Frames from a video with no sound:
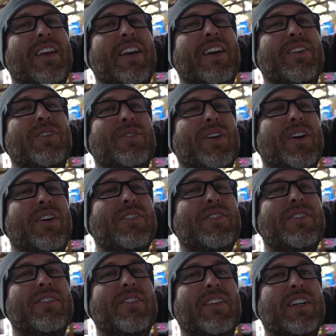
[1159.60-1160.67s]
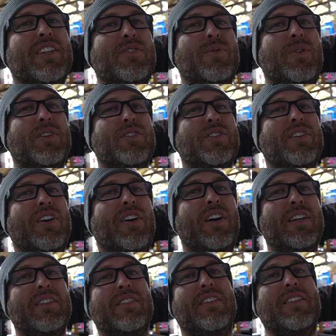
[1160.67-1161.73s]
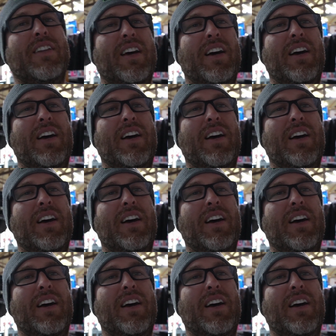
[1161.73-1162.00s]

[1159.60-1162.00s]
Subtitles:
how it all goes. Thanks for watching, guys, and